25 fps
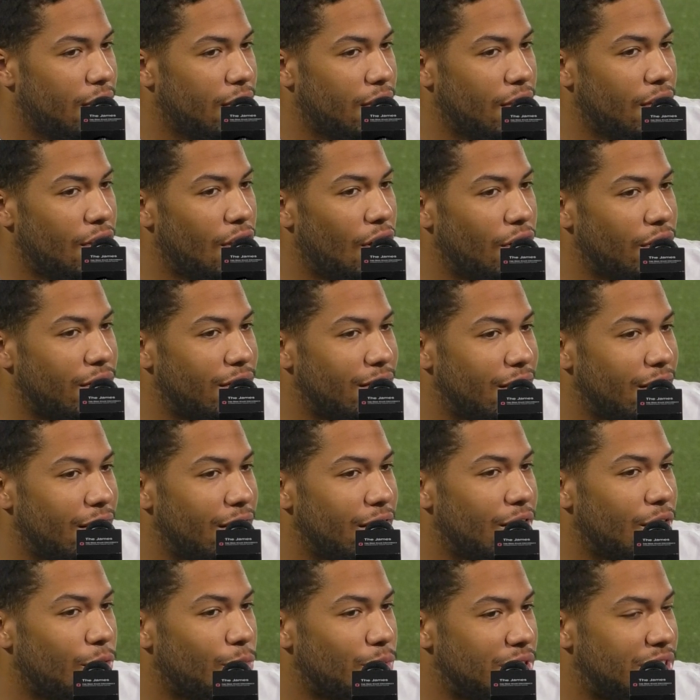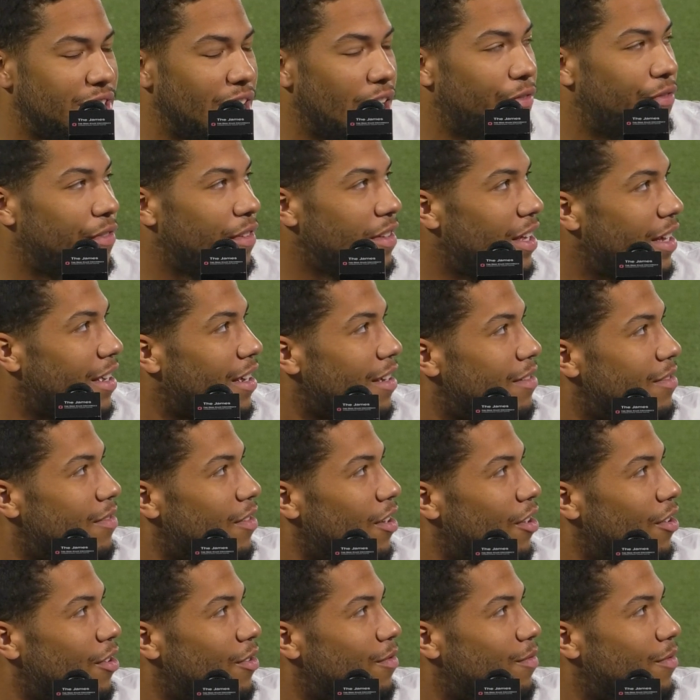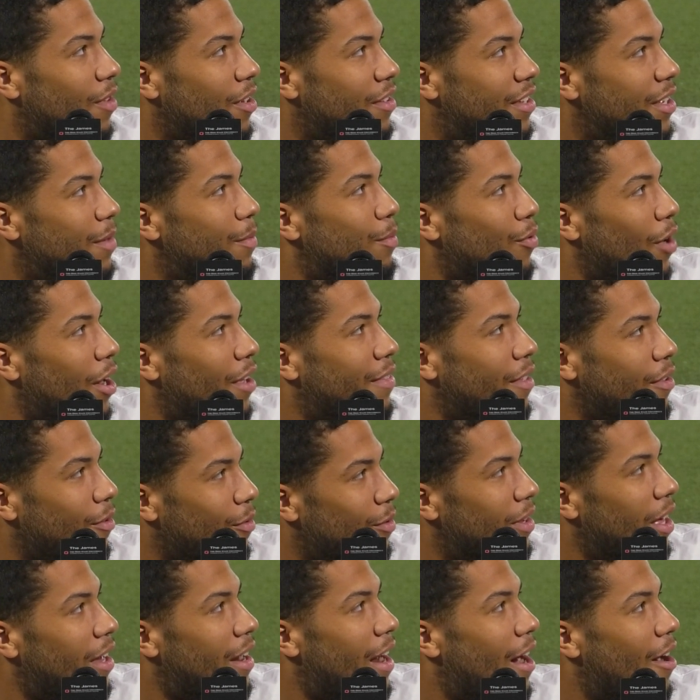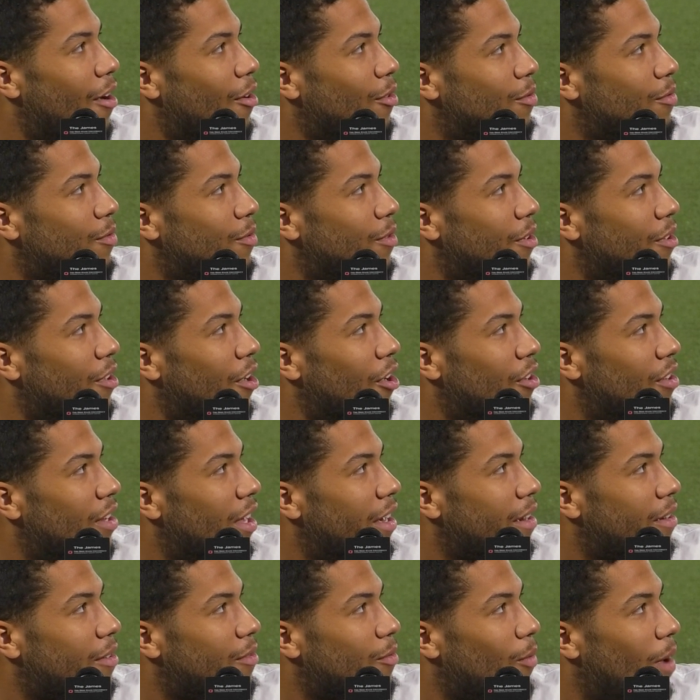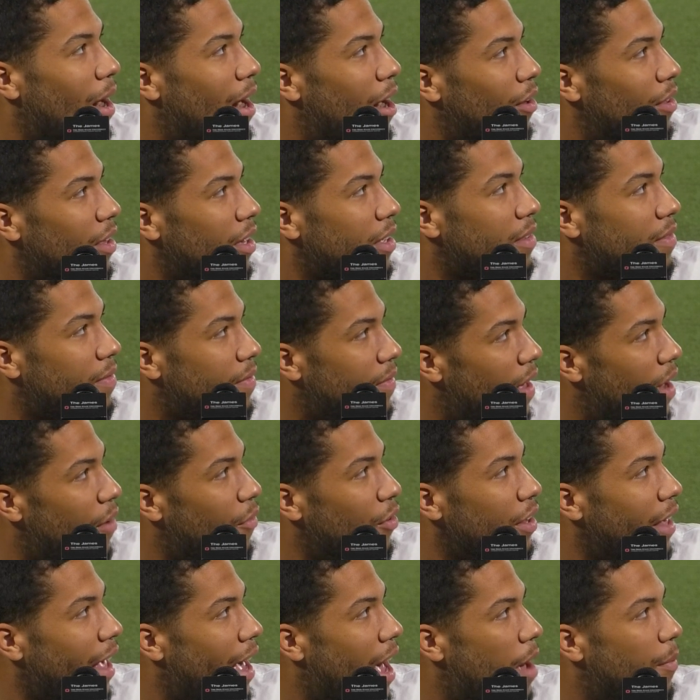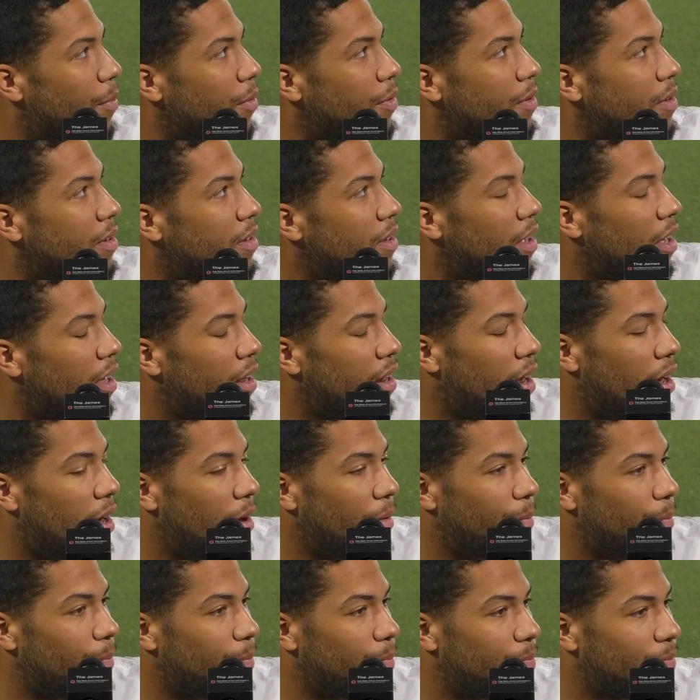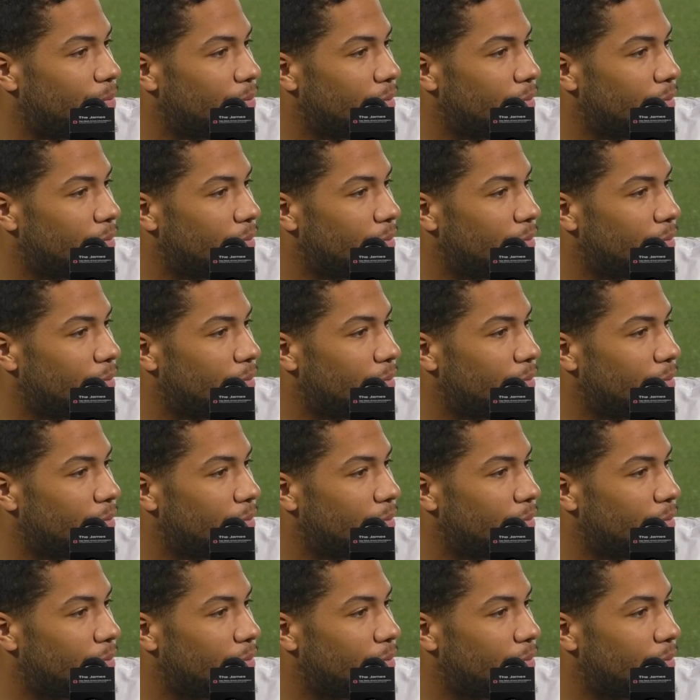you know, there was definitely like a deep breath that you let out, you know, like, wow, like that really happened. And